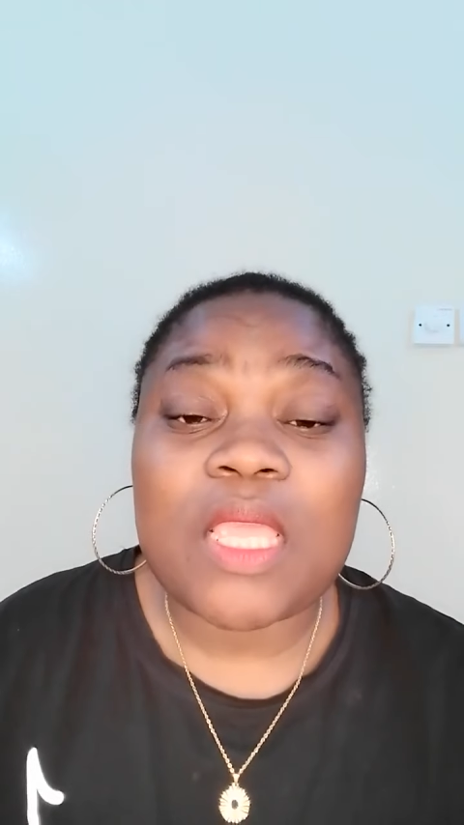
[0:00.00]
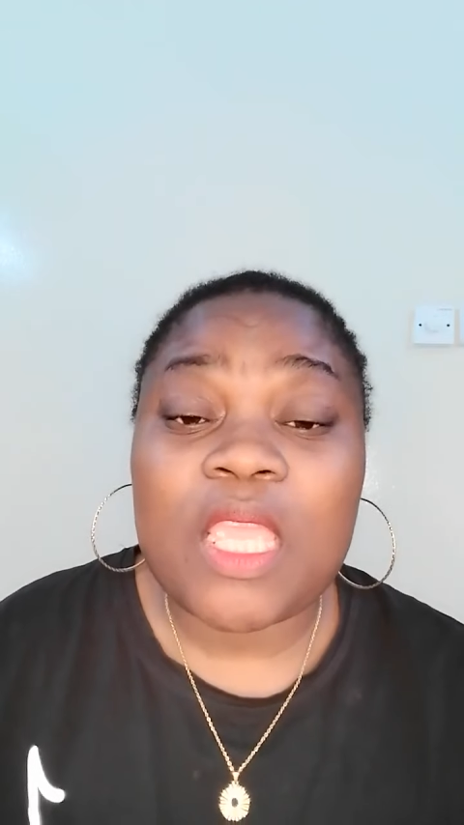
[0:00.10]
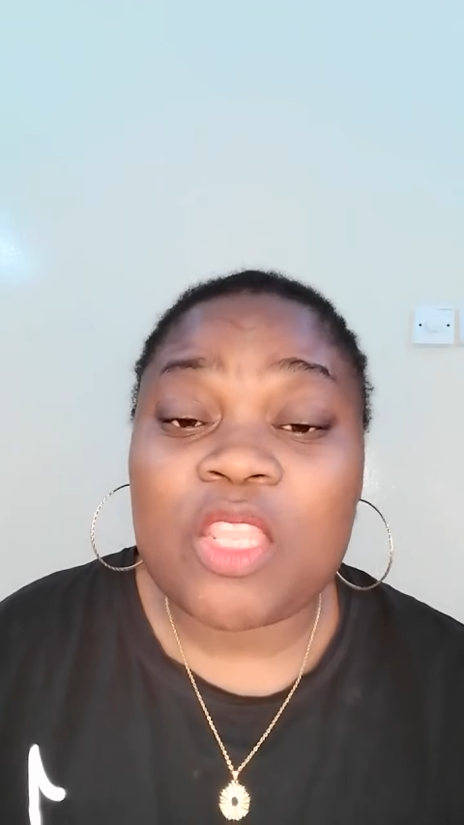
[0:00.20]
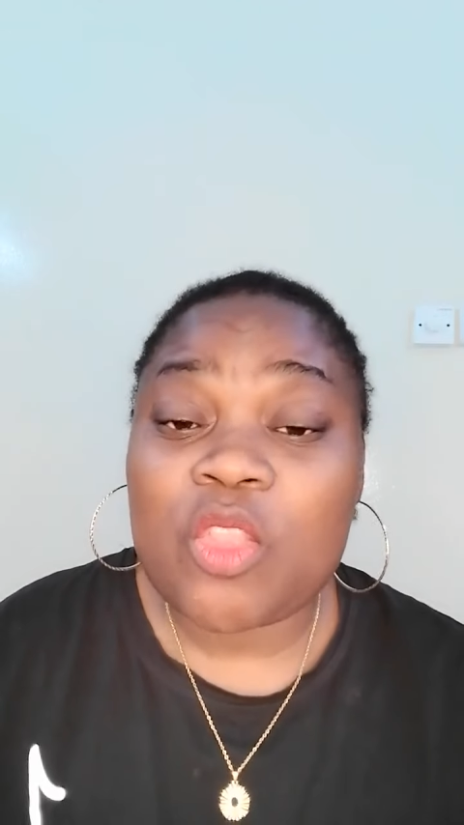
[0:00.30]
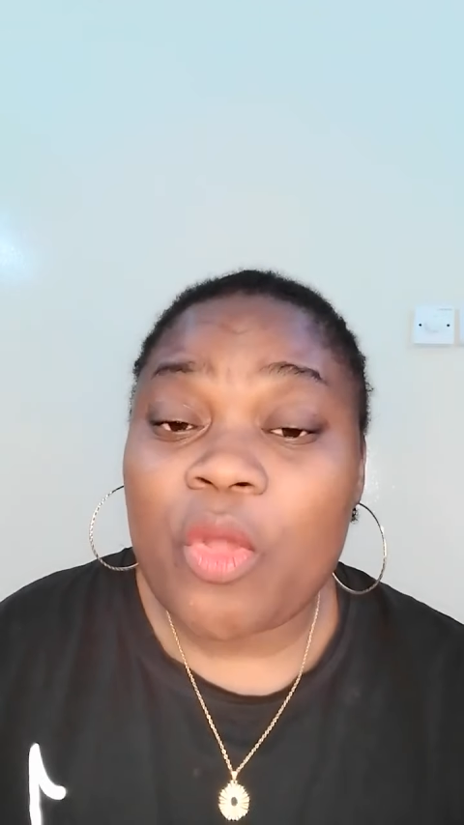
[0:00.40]

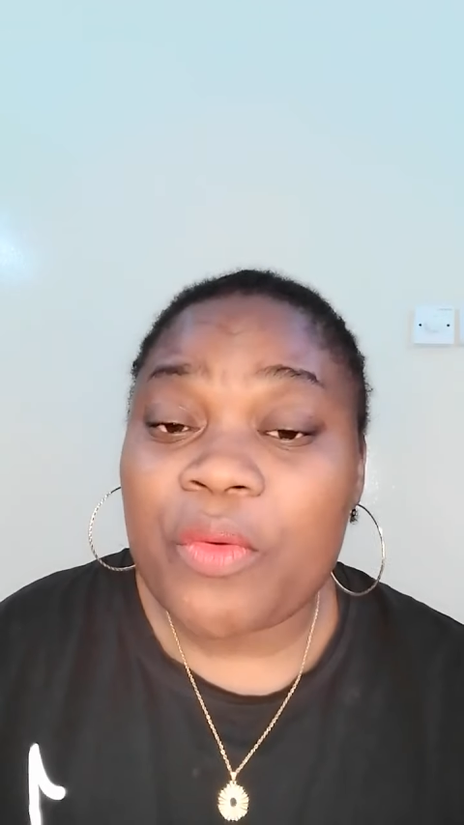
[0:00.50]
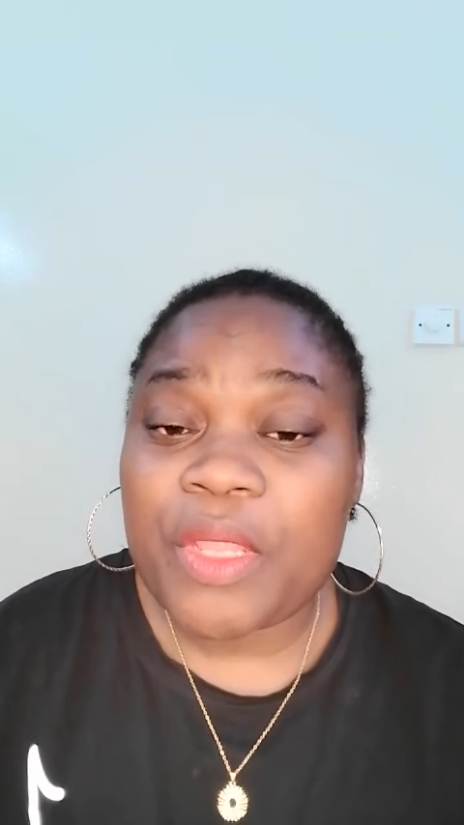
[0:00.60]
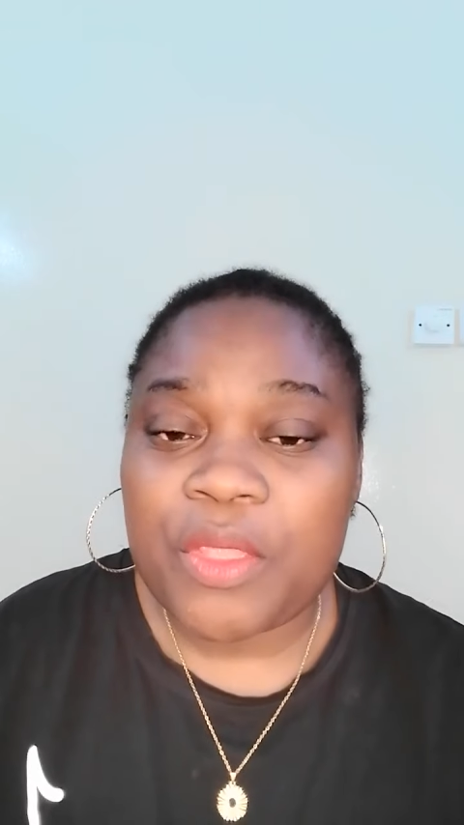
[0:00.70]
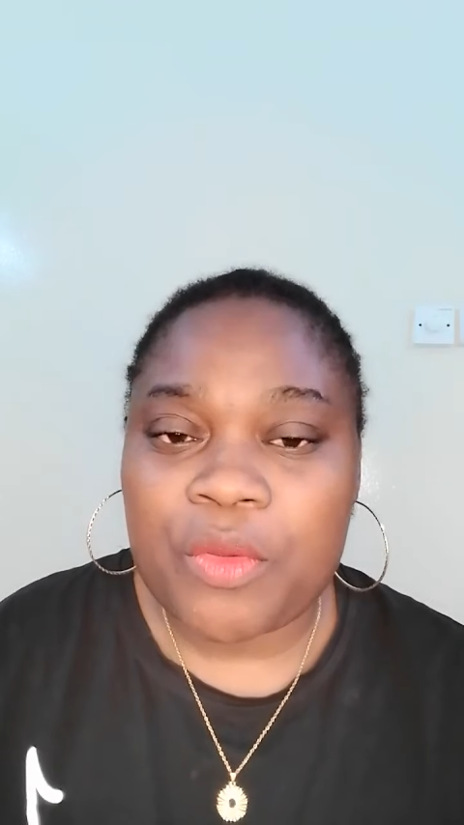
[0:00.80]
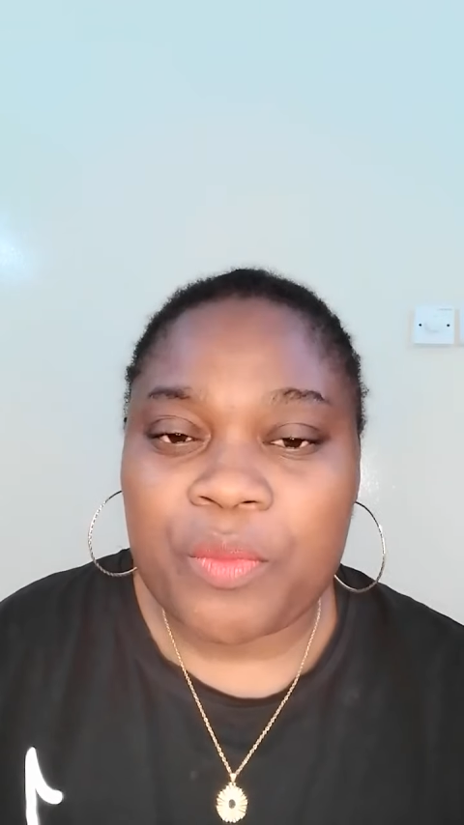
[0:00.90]

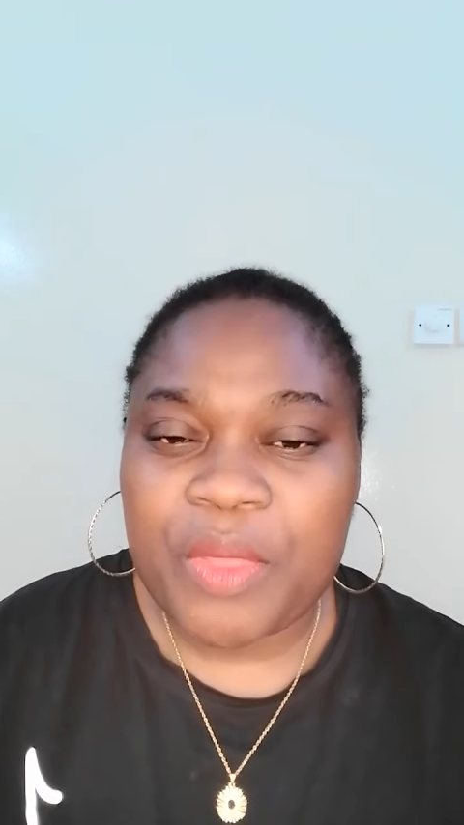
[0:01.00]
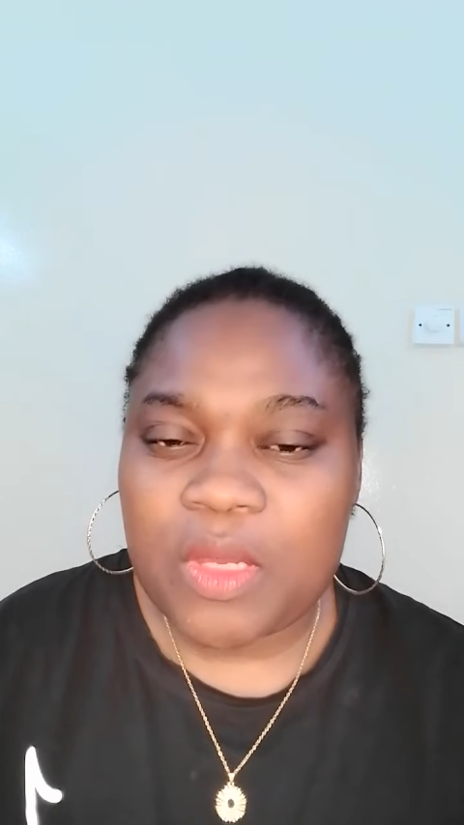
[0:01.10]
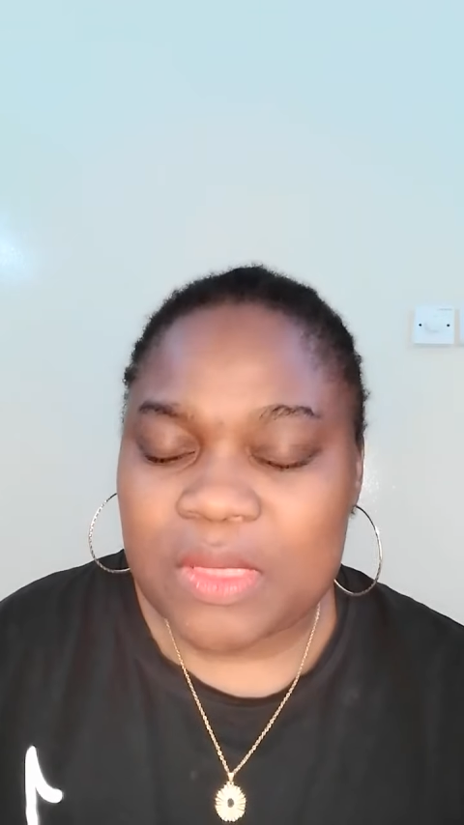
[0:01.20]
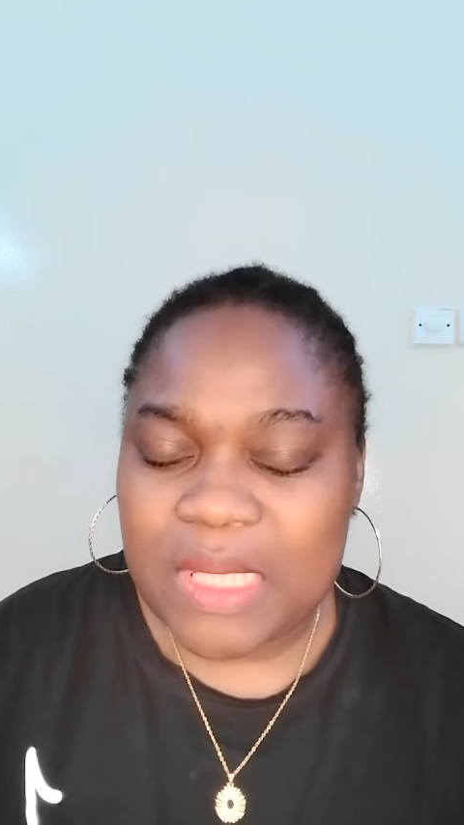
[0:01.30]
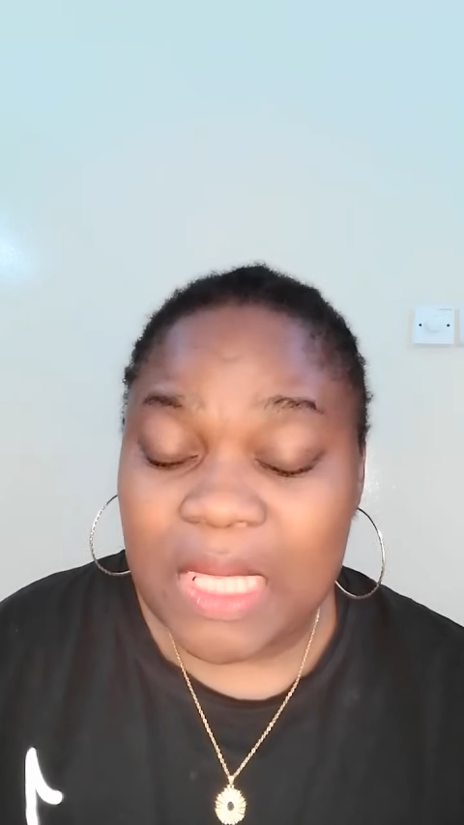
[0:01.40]
ignoring you
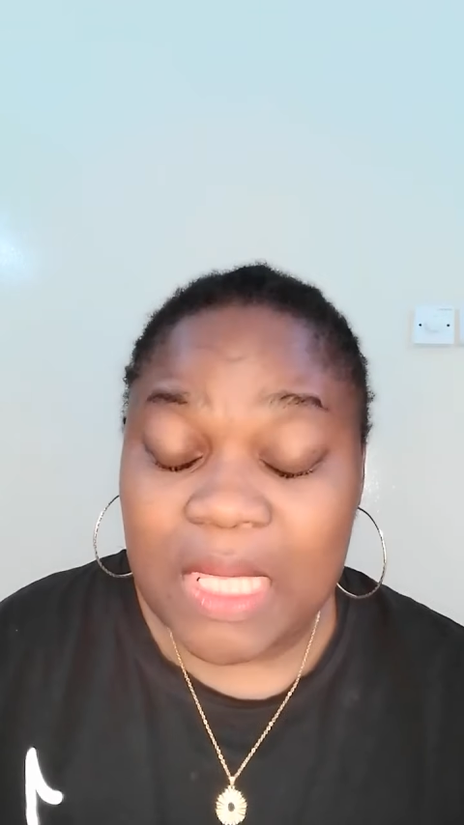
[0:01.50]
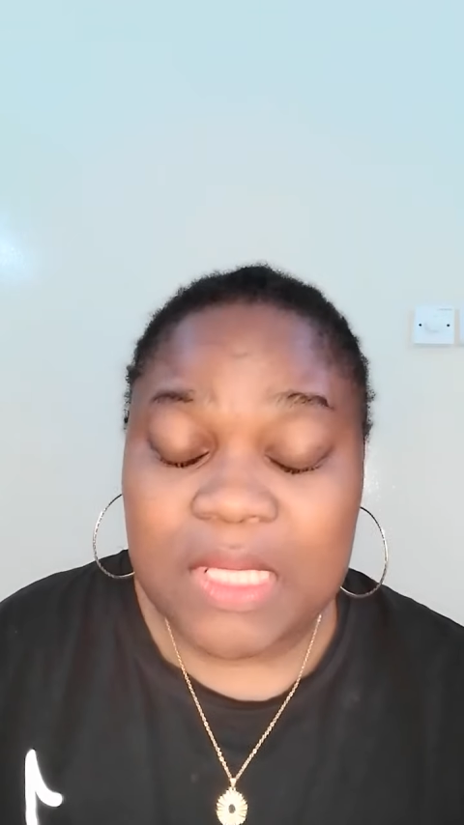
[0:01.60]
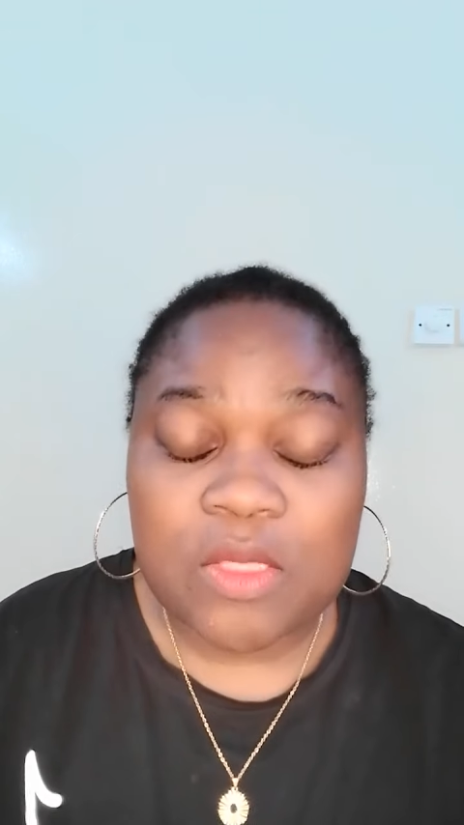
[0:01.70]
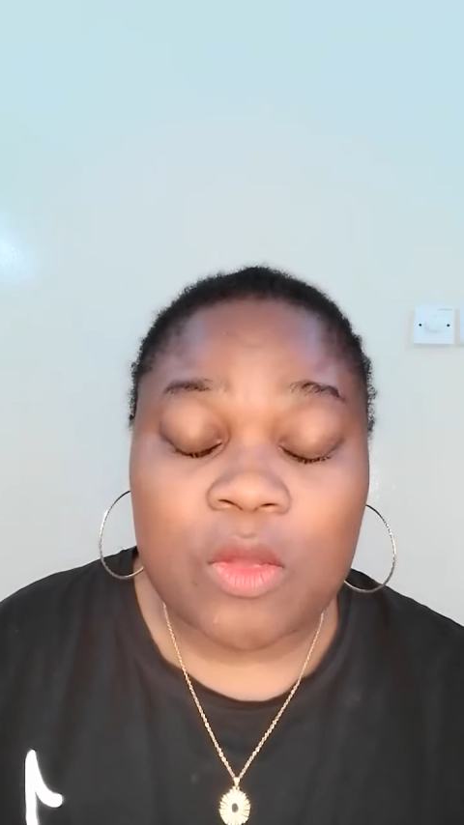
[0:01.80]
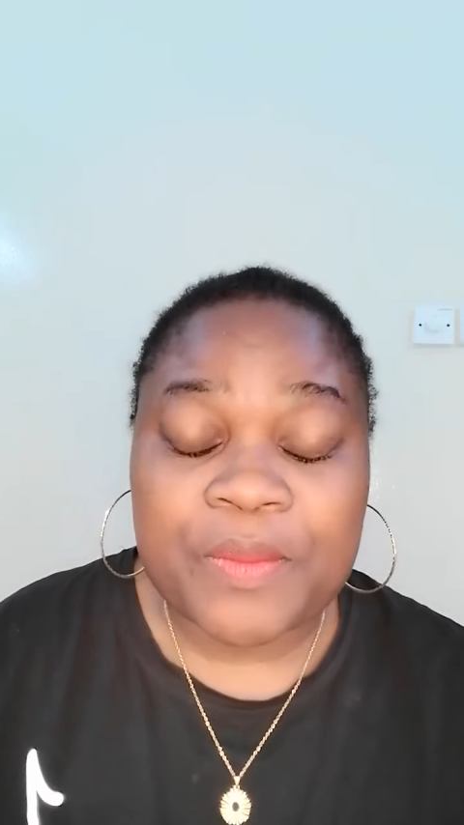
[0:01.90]
because He
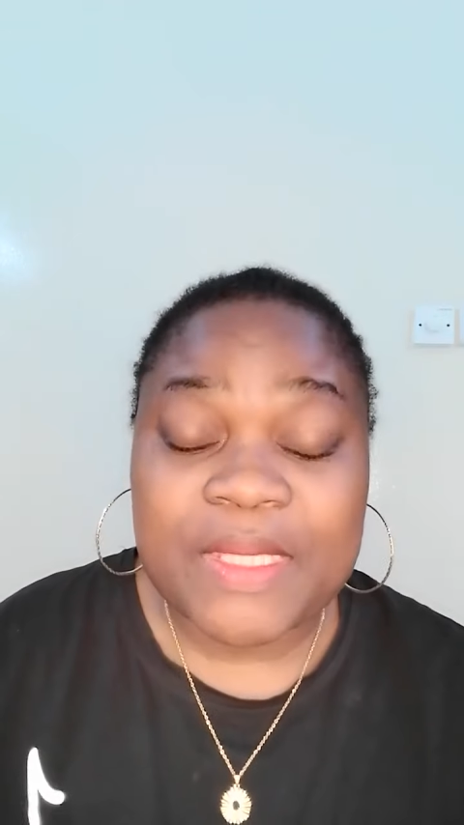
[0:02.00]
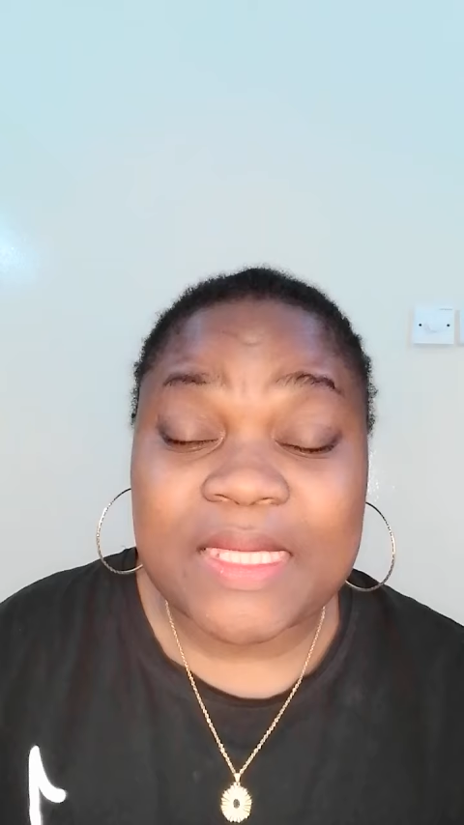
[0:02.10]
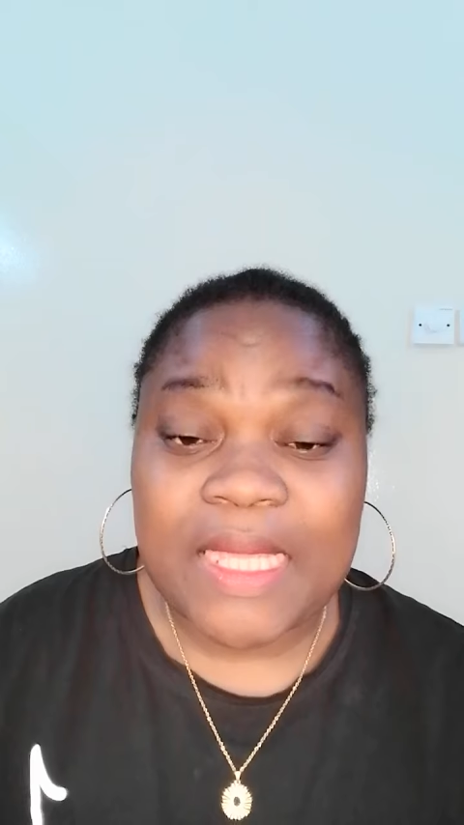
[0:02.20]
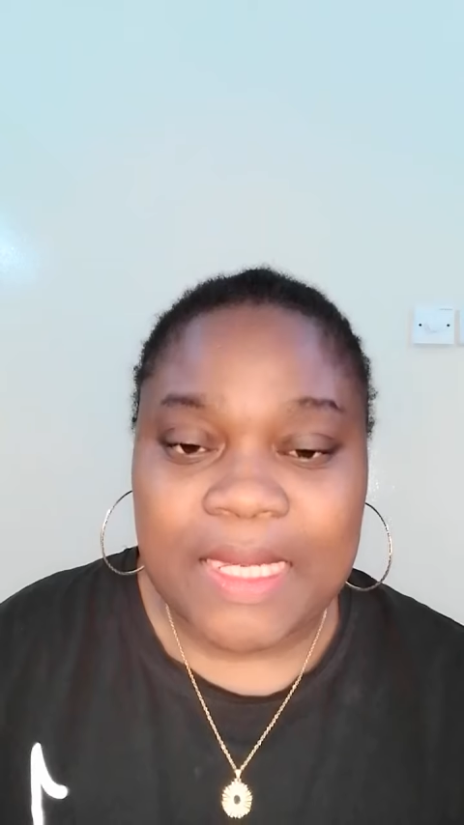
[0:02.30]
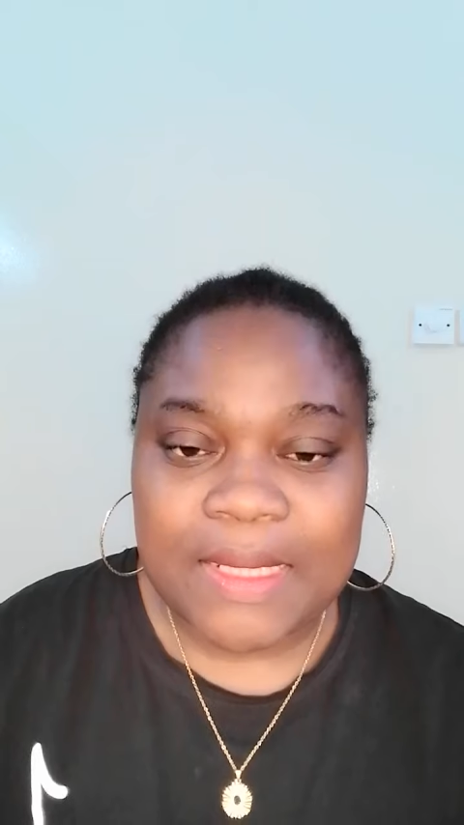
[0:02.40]
is
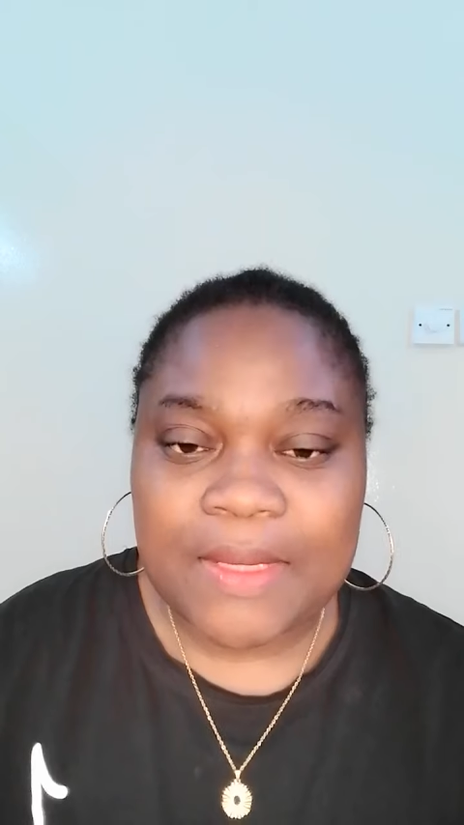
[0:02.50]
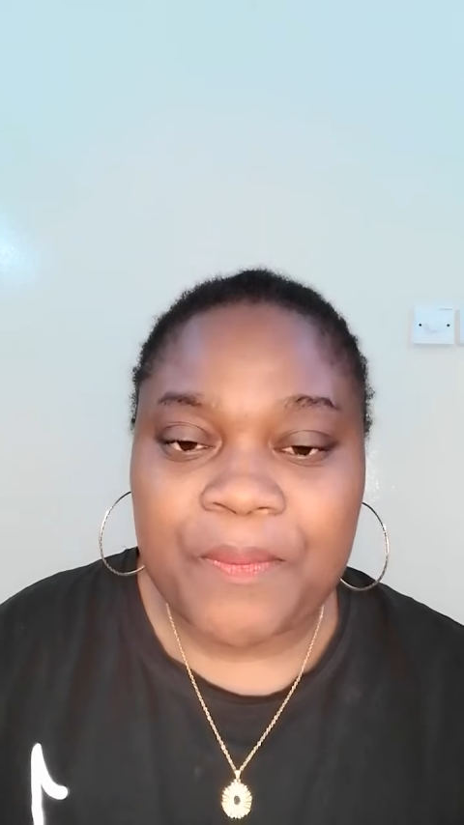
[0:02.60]
upset.